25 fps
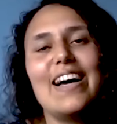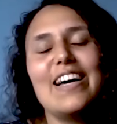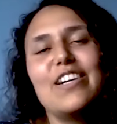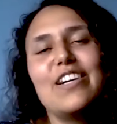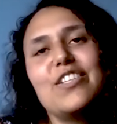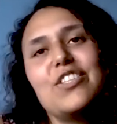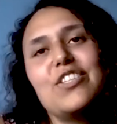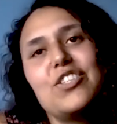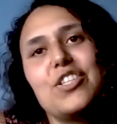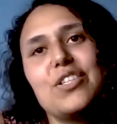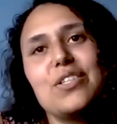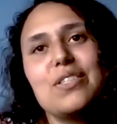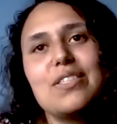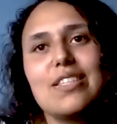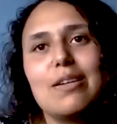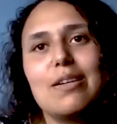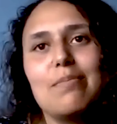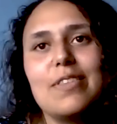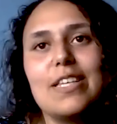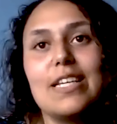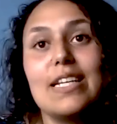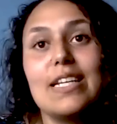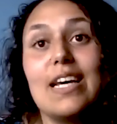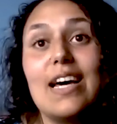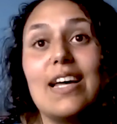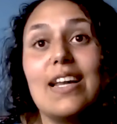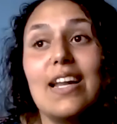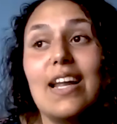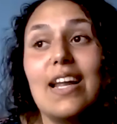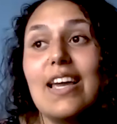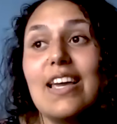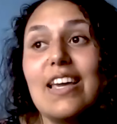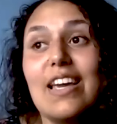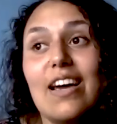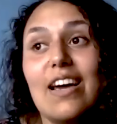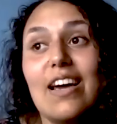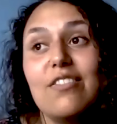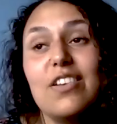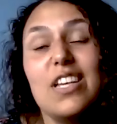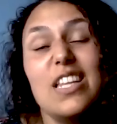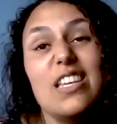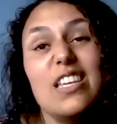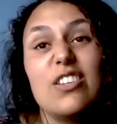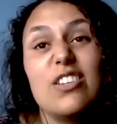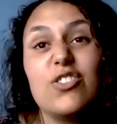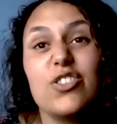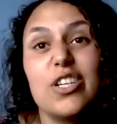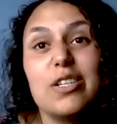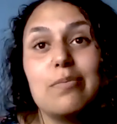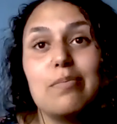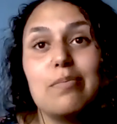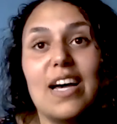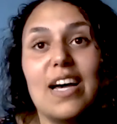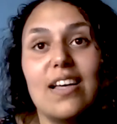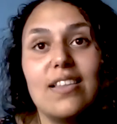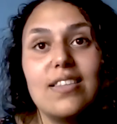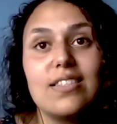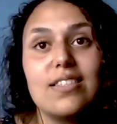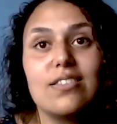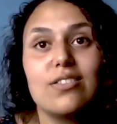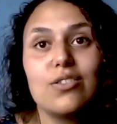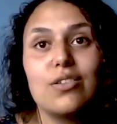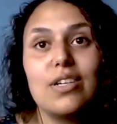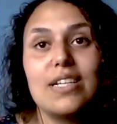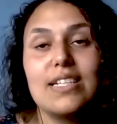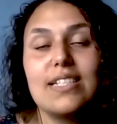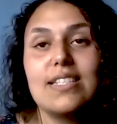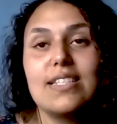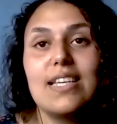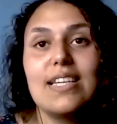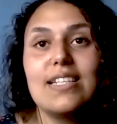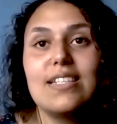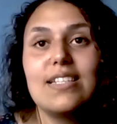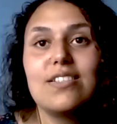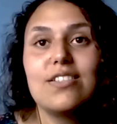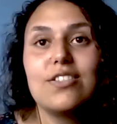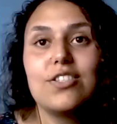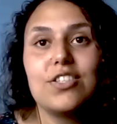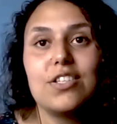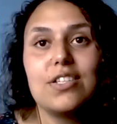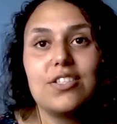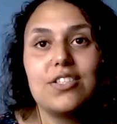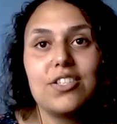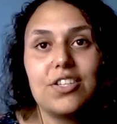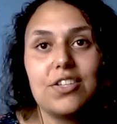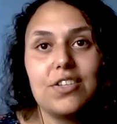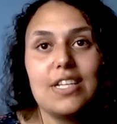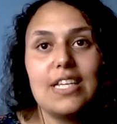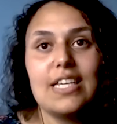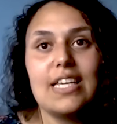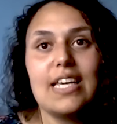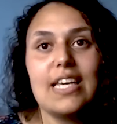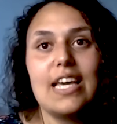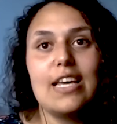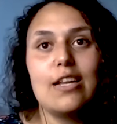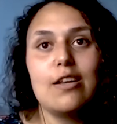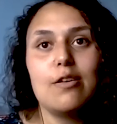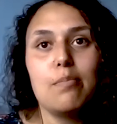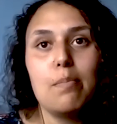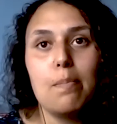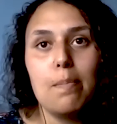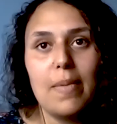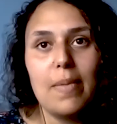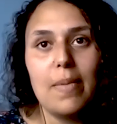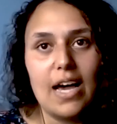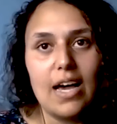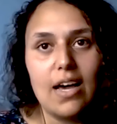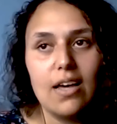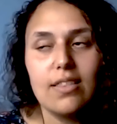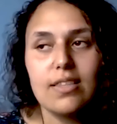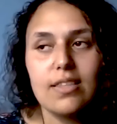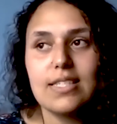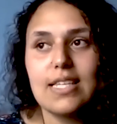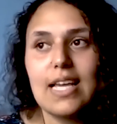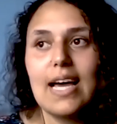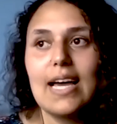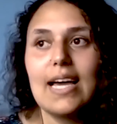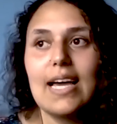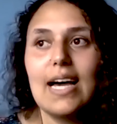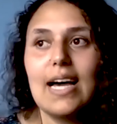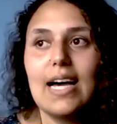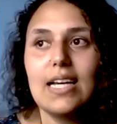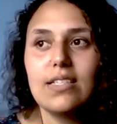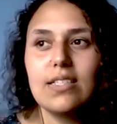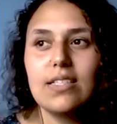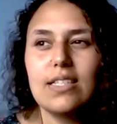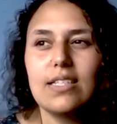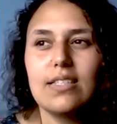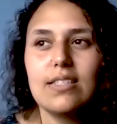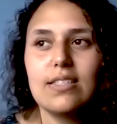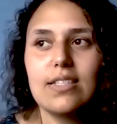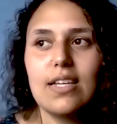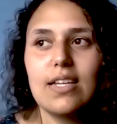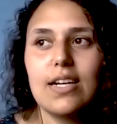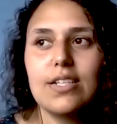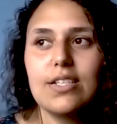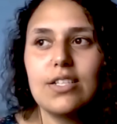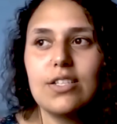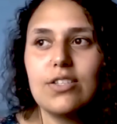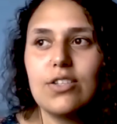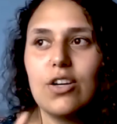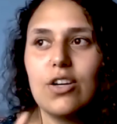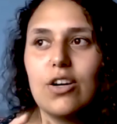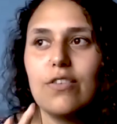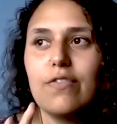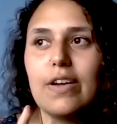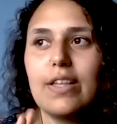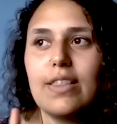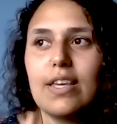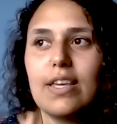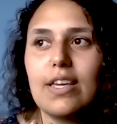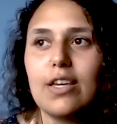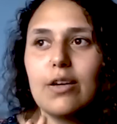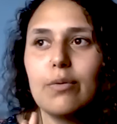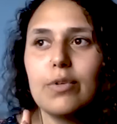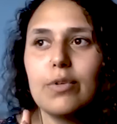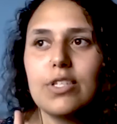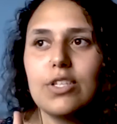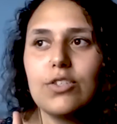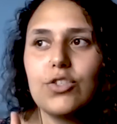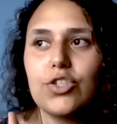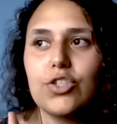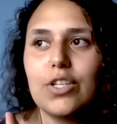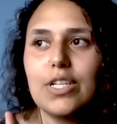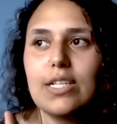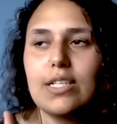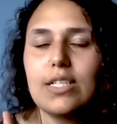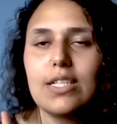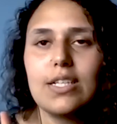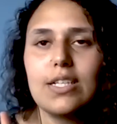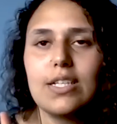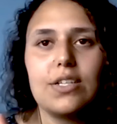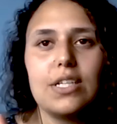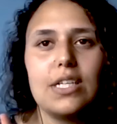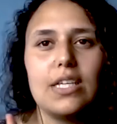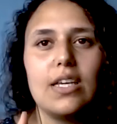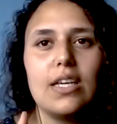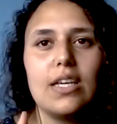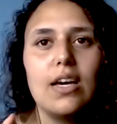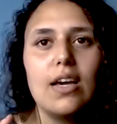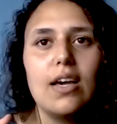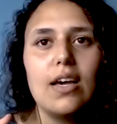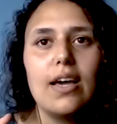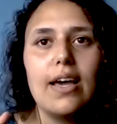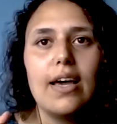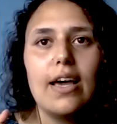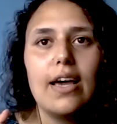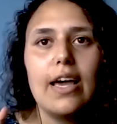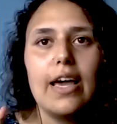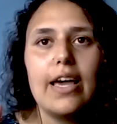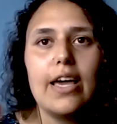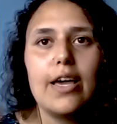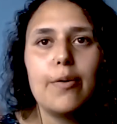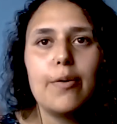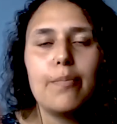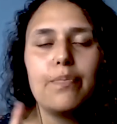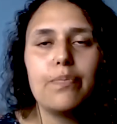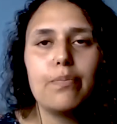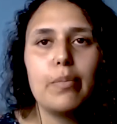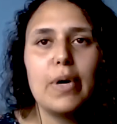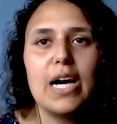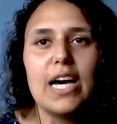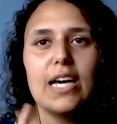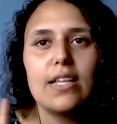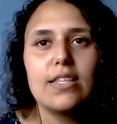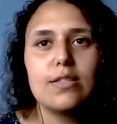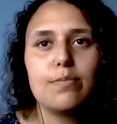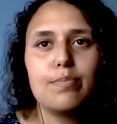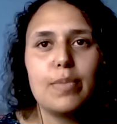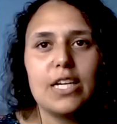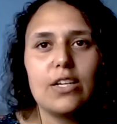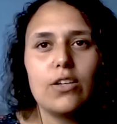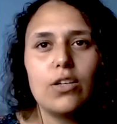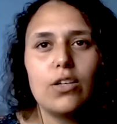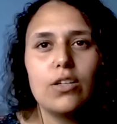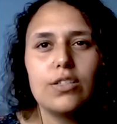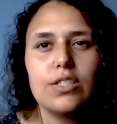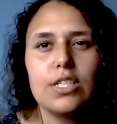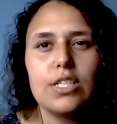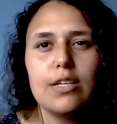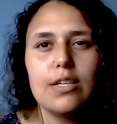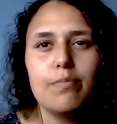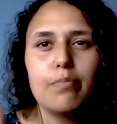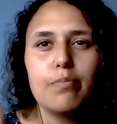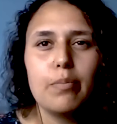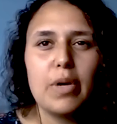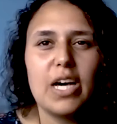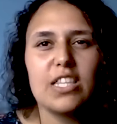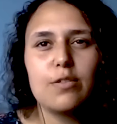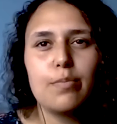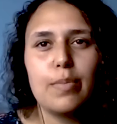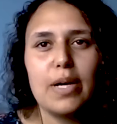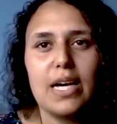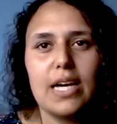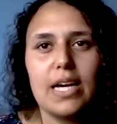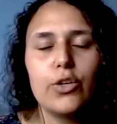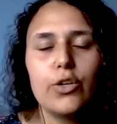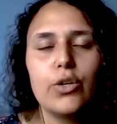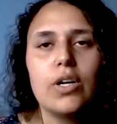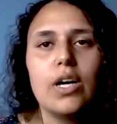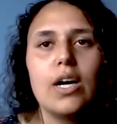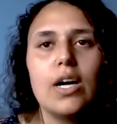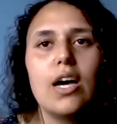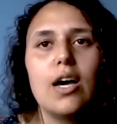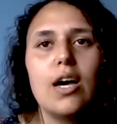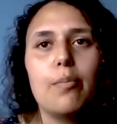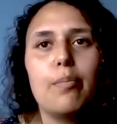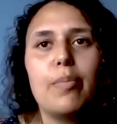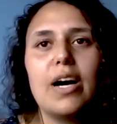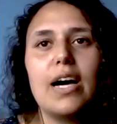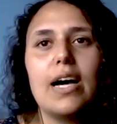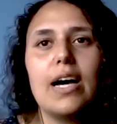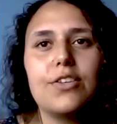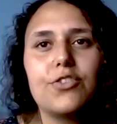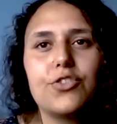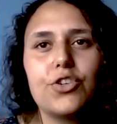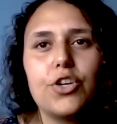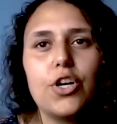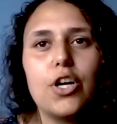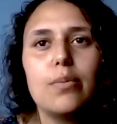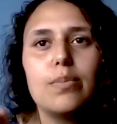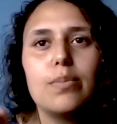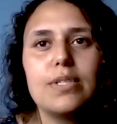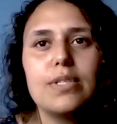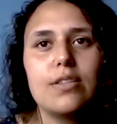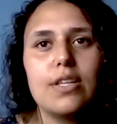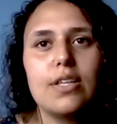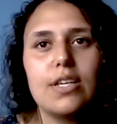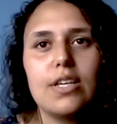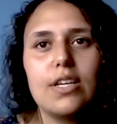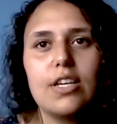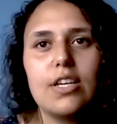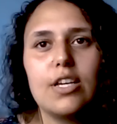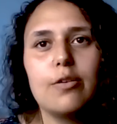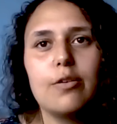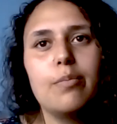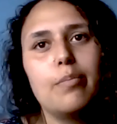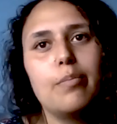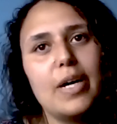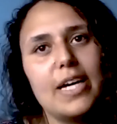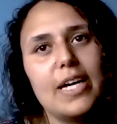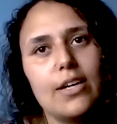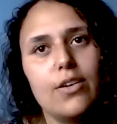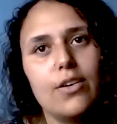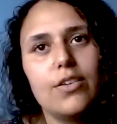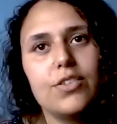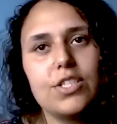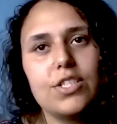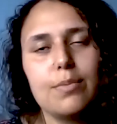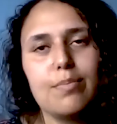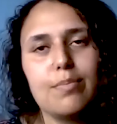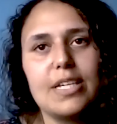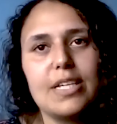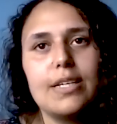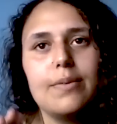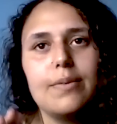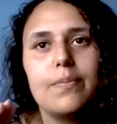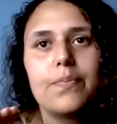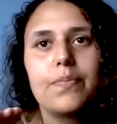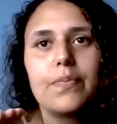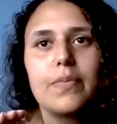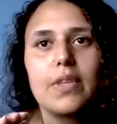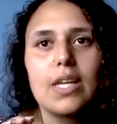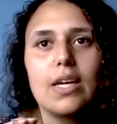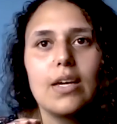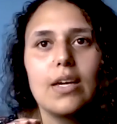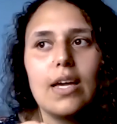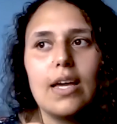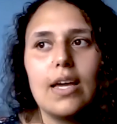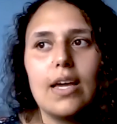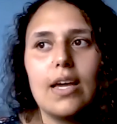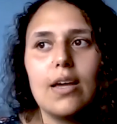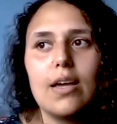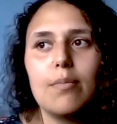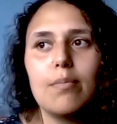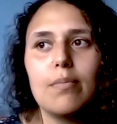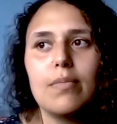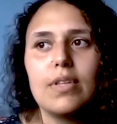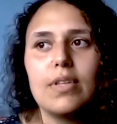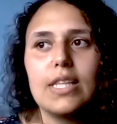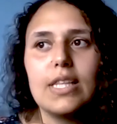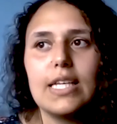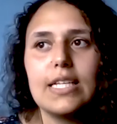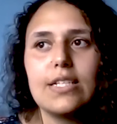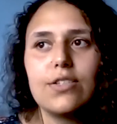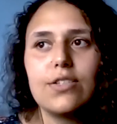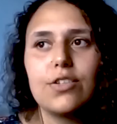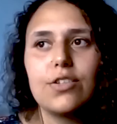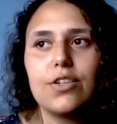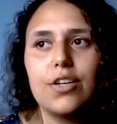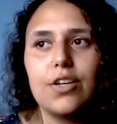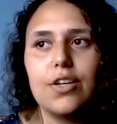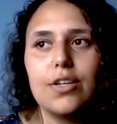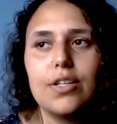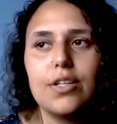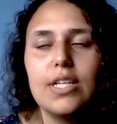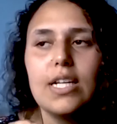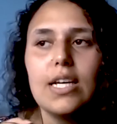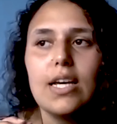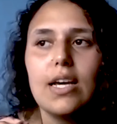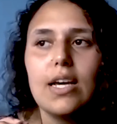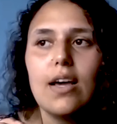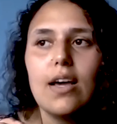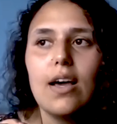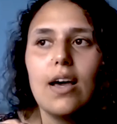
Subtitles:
I had to choose something and I really enjoyed maths. So I decided to do a degree in maths. I actually started off, I think it was a joint degree, maths biology, maths bio. Oh. But I dropped the biology bit later on.